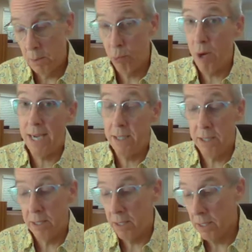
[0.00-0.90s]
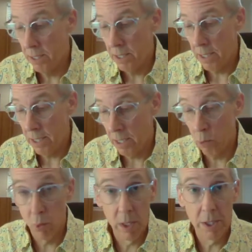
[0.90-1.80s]
Protestant uh,
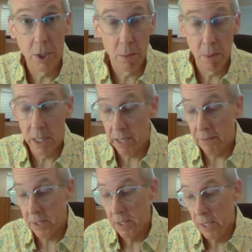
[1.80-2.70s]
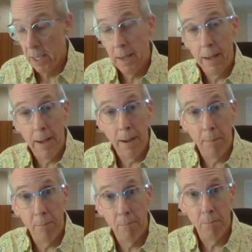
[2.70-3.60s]
religious beliefs
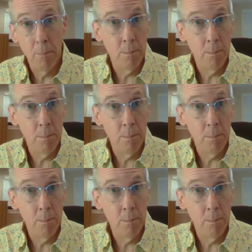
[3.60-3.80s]
um,